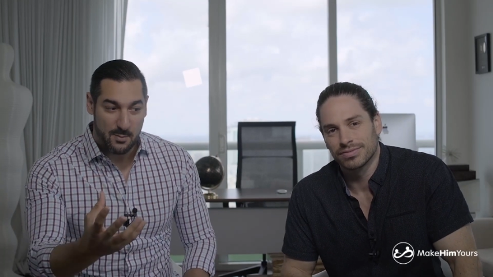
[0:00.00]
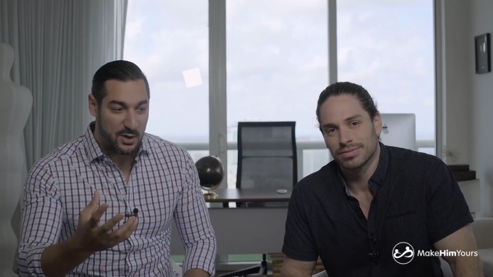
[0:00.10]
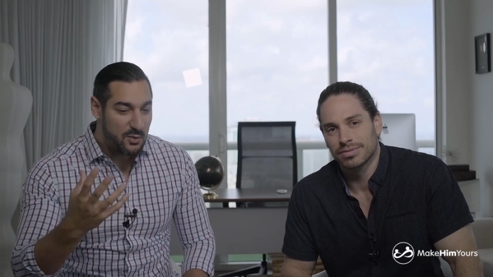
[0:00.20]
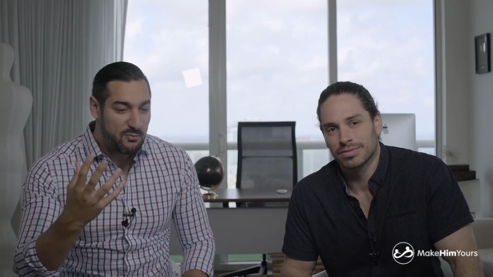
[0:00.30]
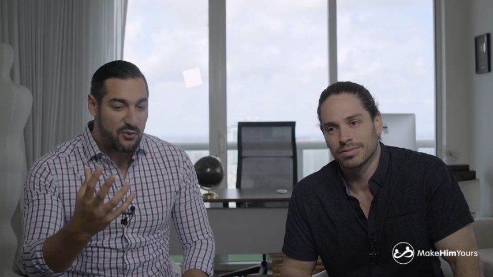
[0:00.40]

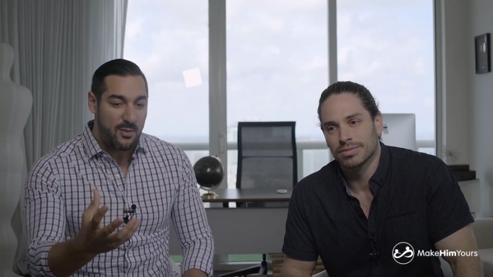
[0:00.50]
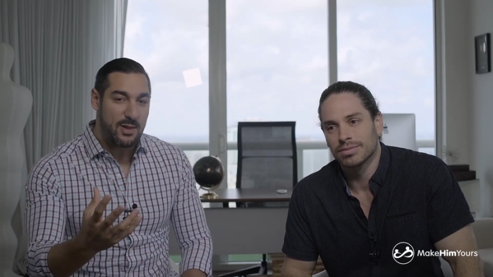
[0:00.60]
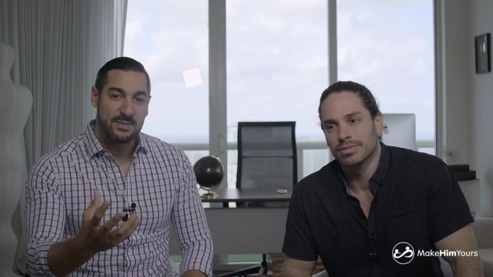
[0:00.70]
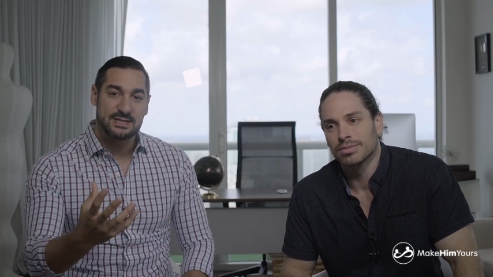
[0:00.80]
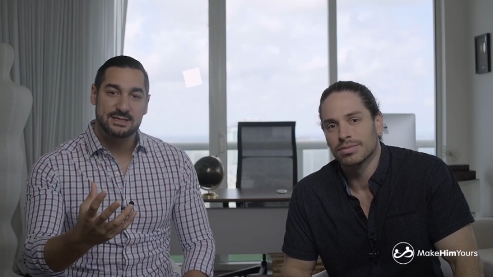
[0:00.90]
Speaker 1: But the
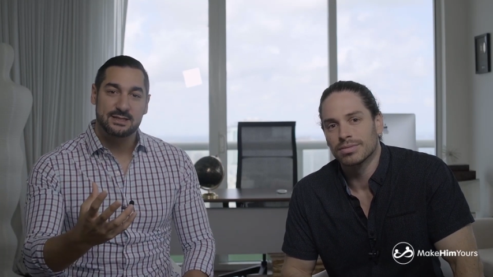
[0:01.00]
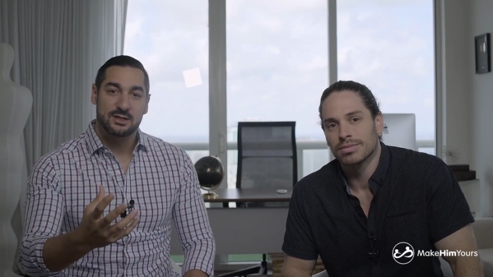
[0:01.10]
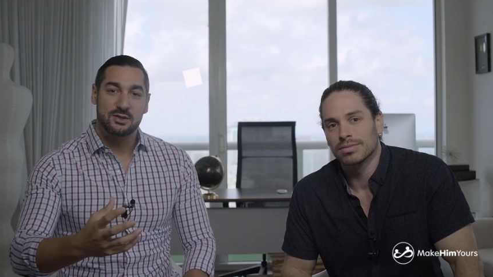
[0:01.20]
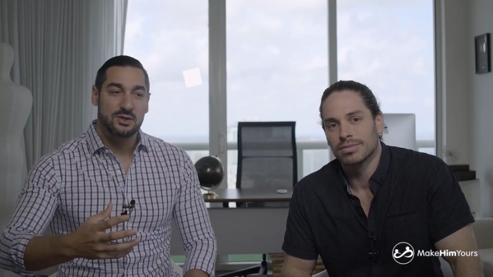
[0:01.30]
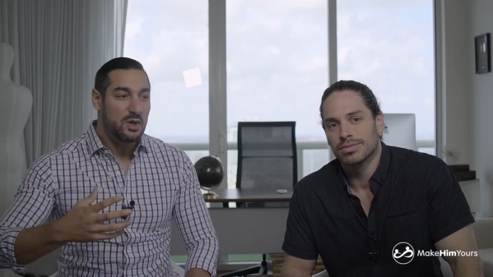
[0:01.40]
problem is,
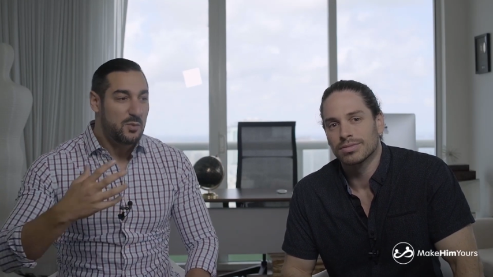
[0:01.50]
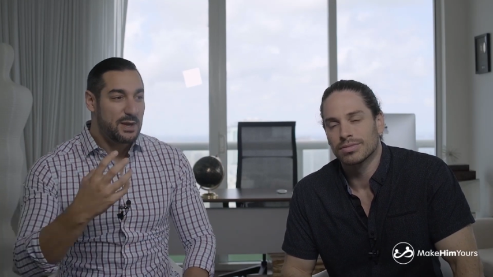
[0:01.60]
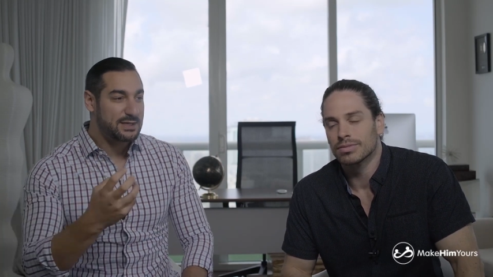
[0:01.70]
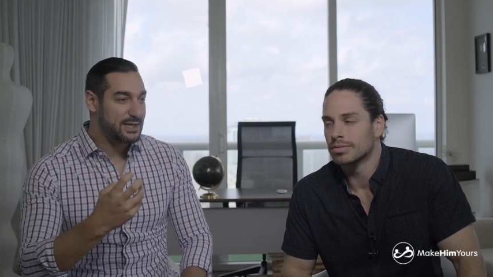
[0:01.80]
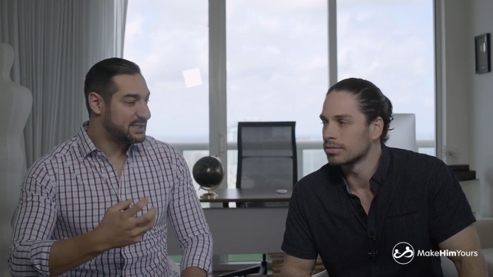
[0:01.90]
no one can